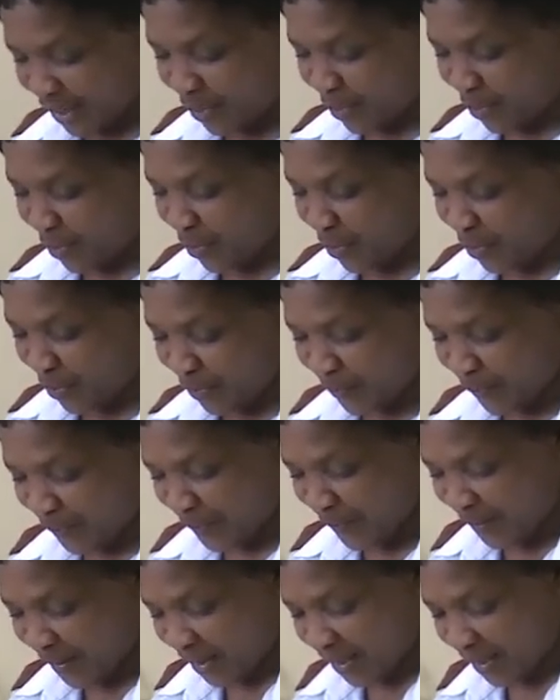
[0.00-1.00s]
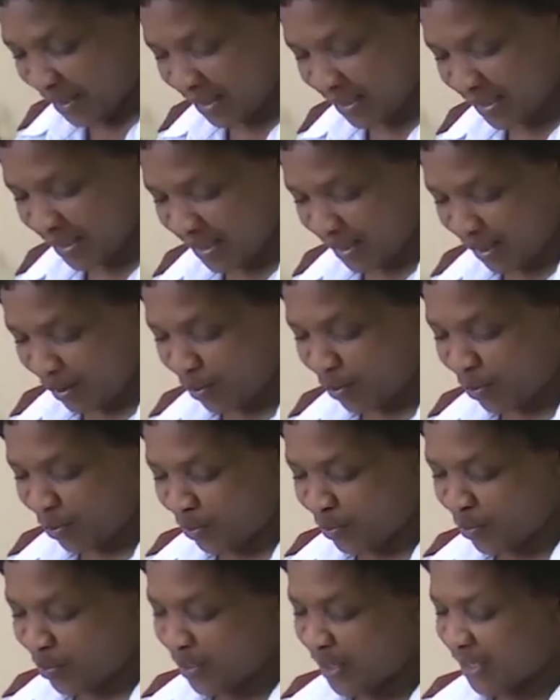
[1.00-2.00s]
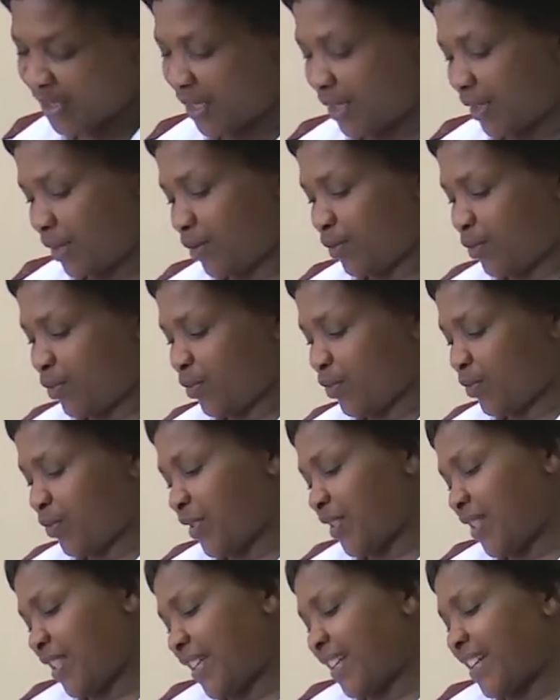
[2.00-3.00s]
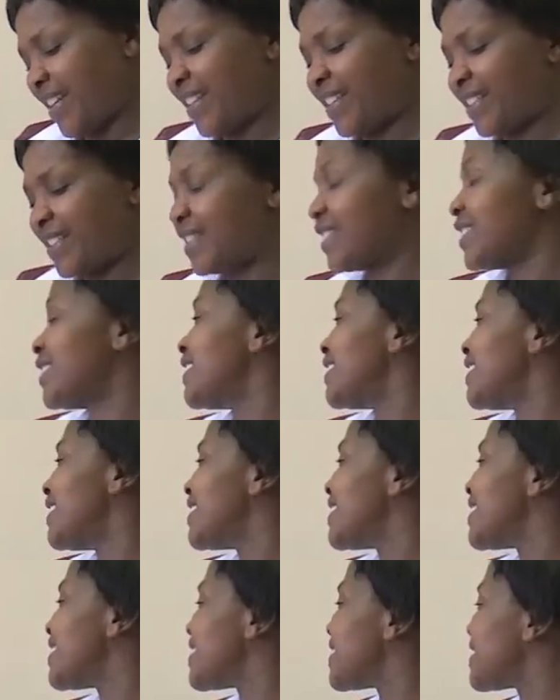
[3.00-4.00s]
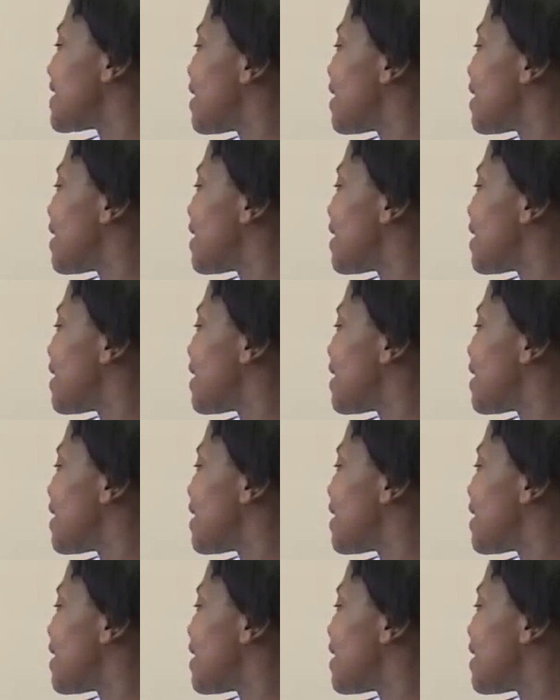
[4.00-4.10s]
or vagina using a swab or a small brush